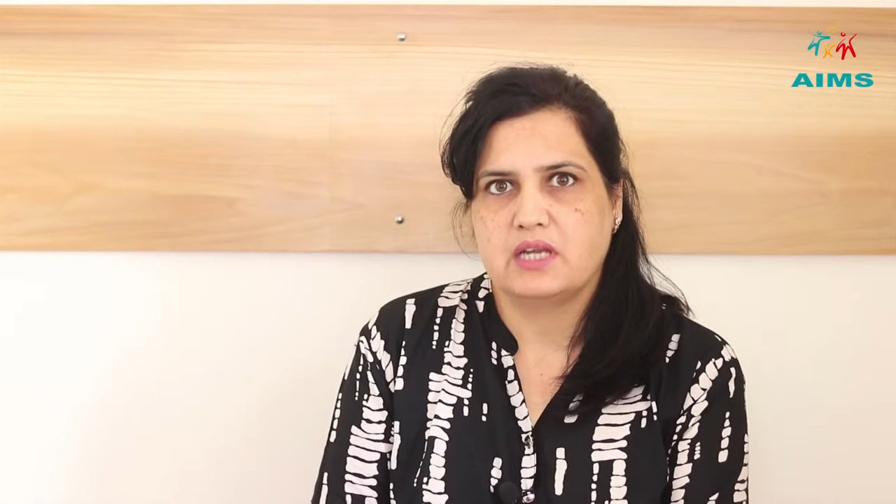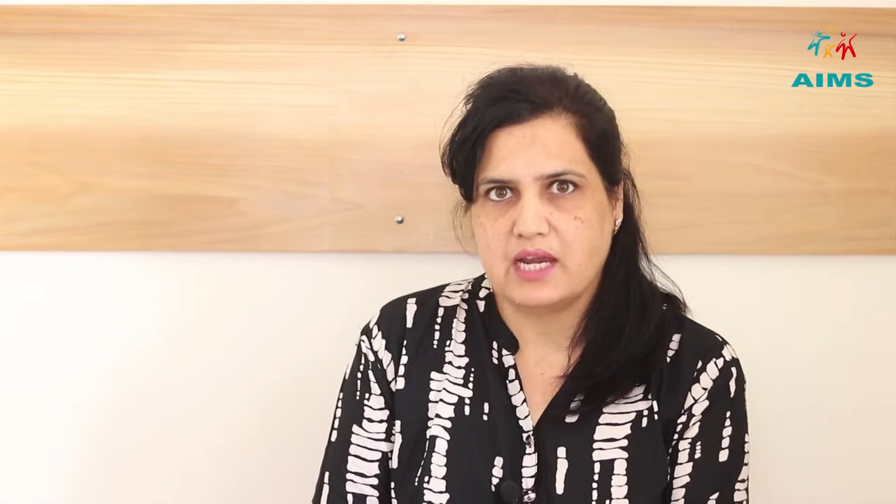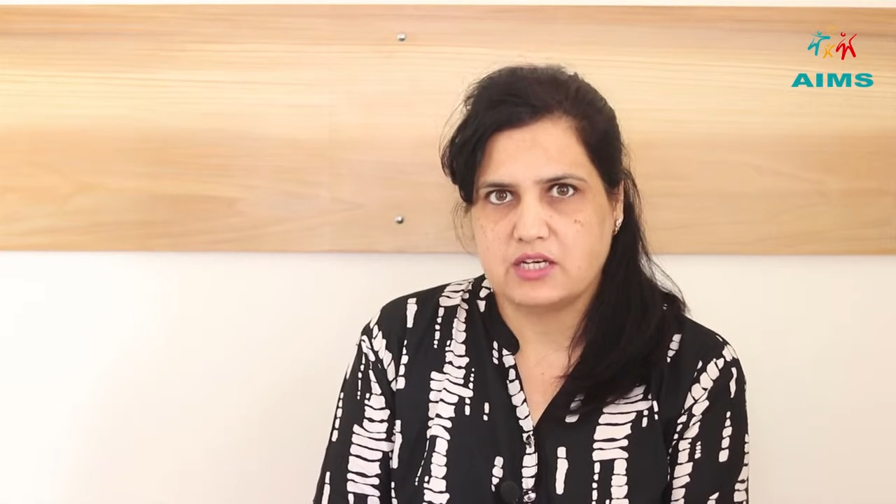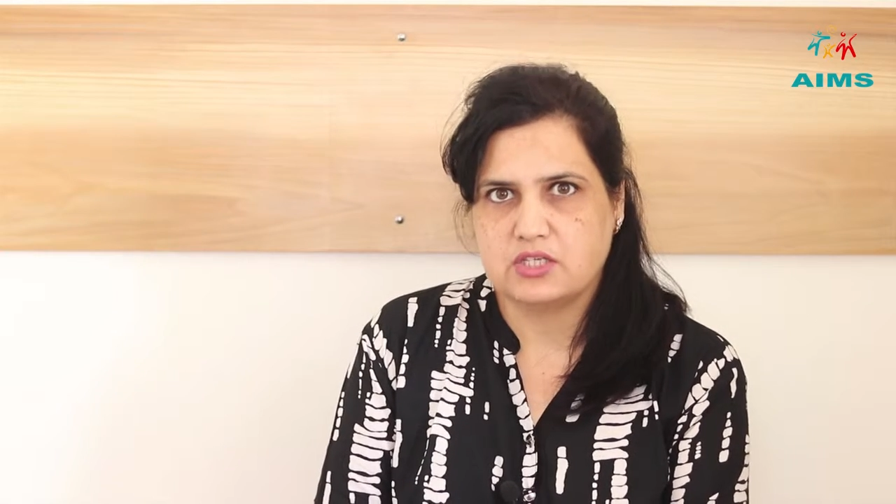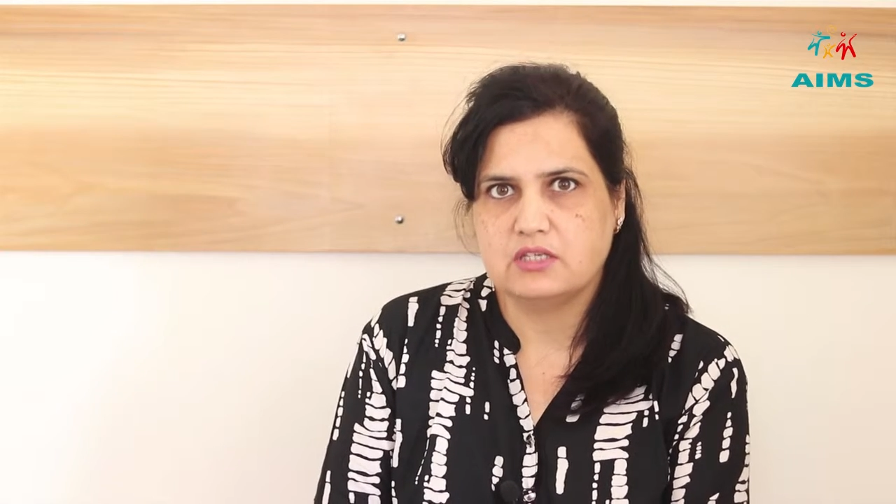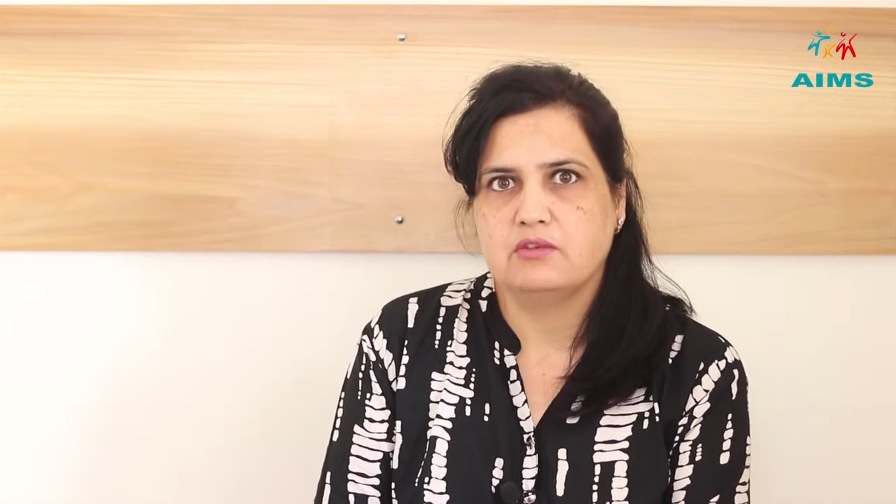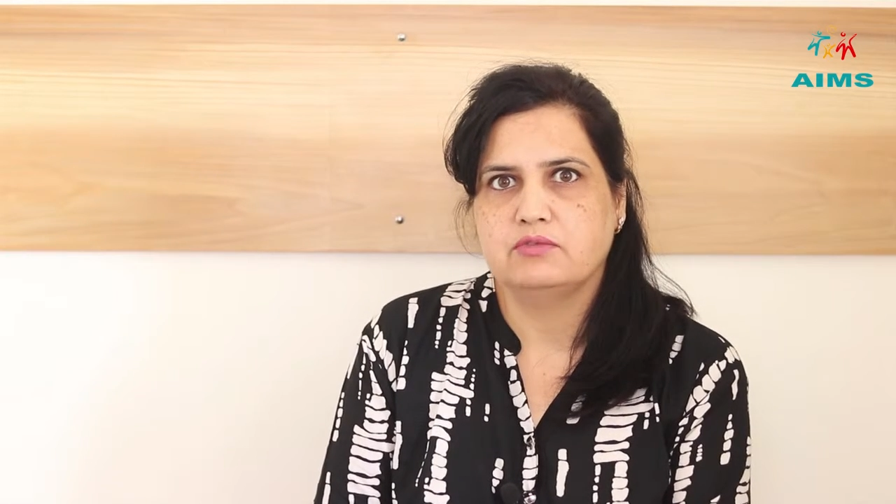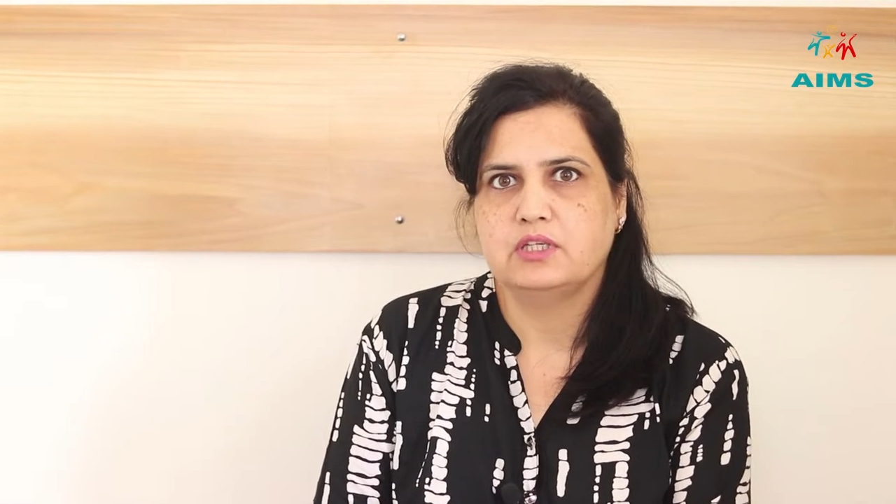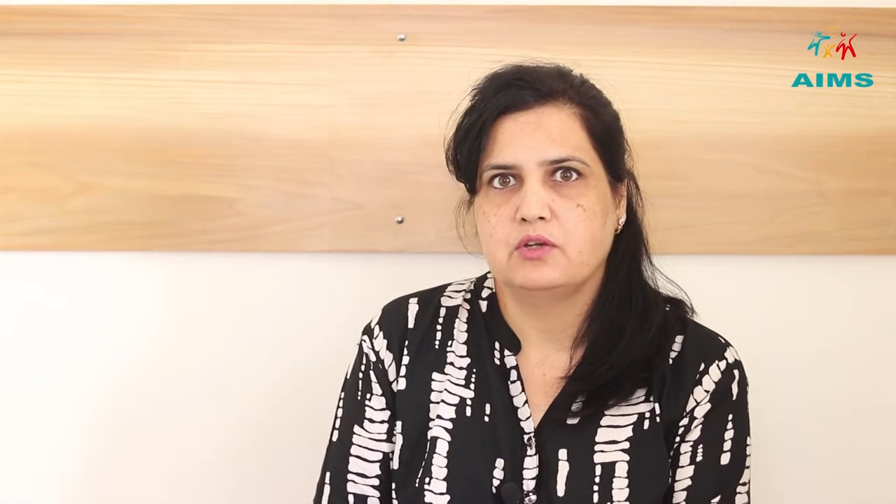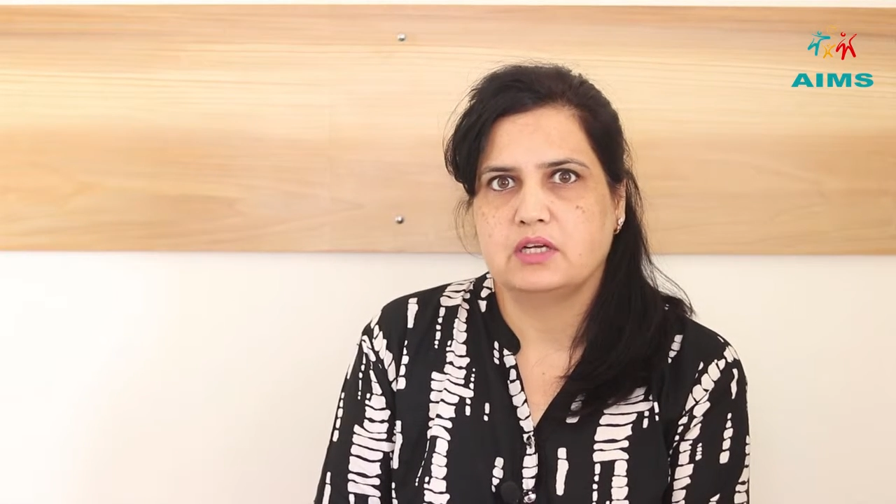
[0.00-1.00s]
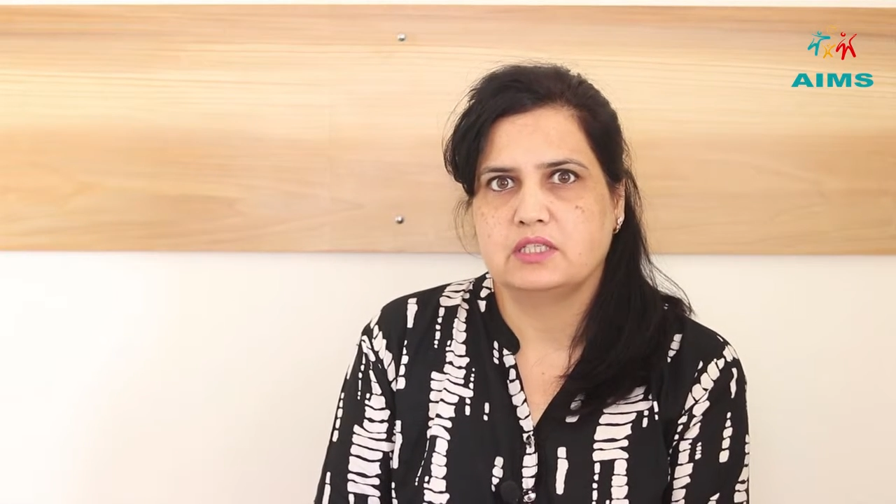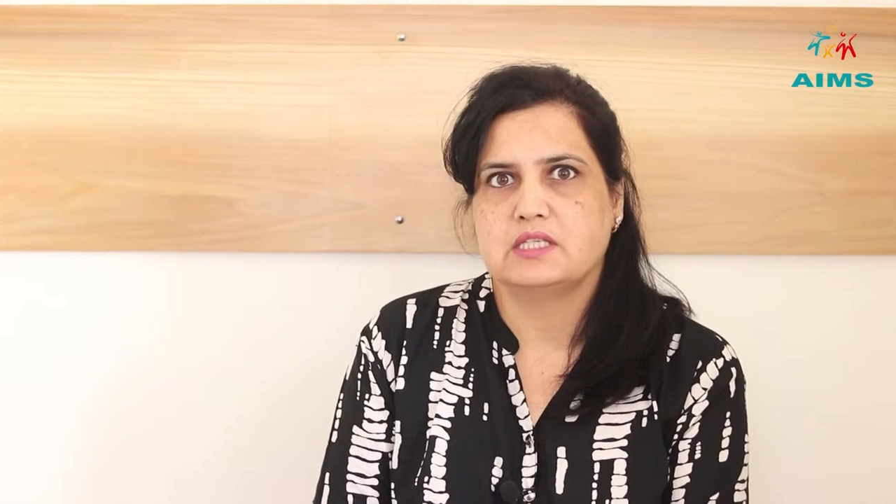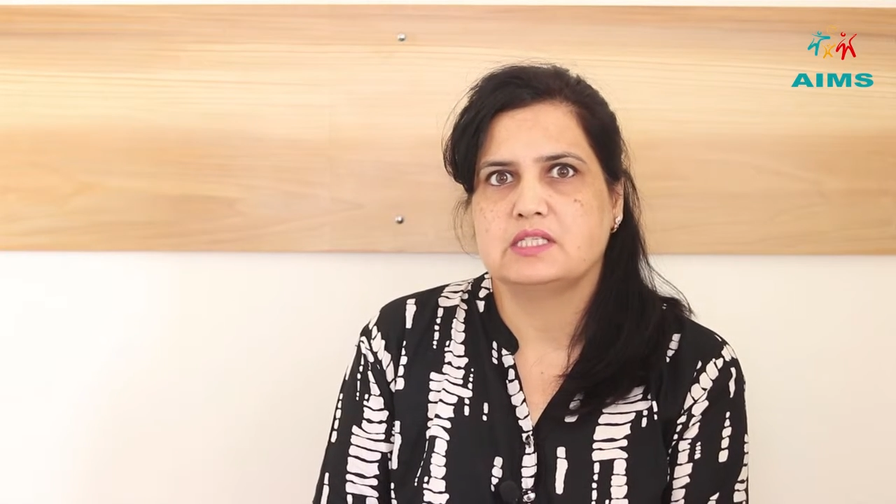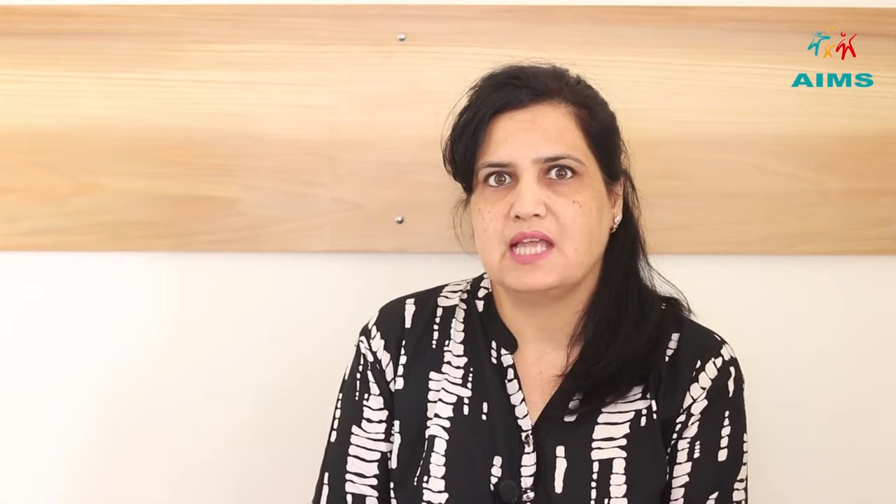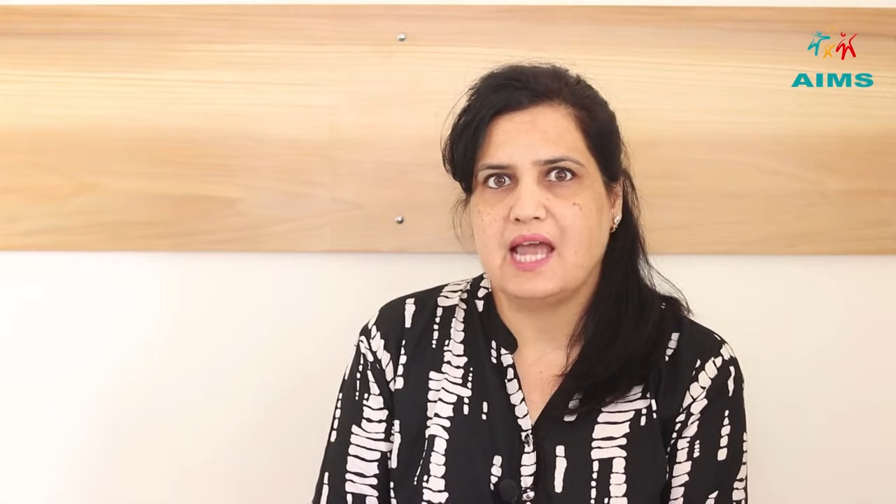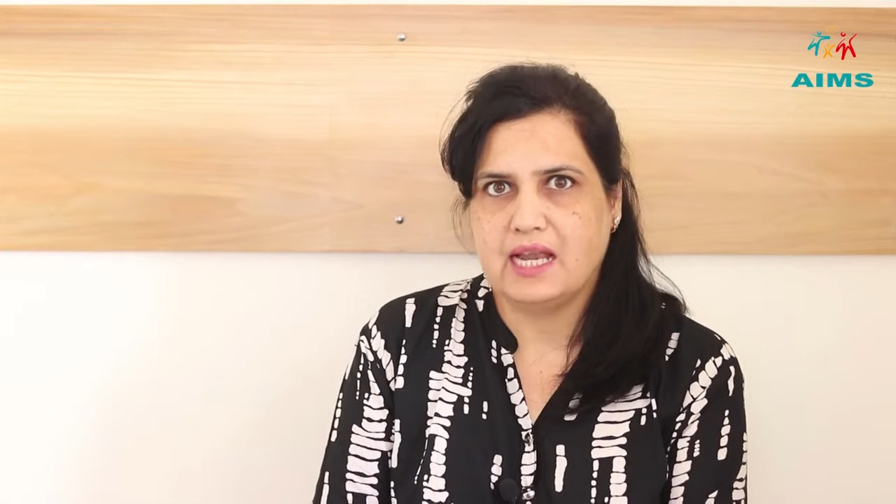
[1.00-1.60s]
reaction of the doctors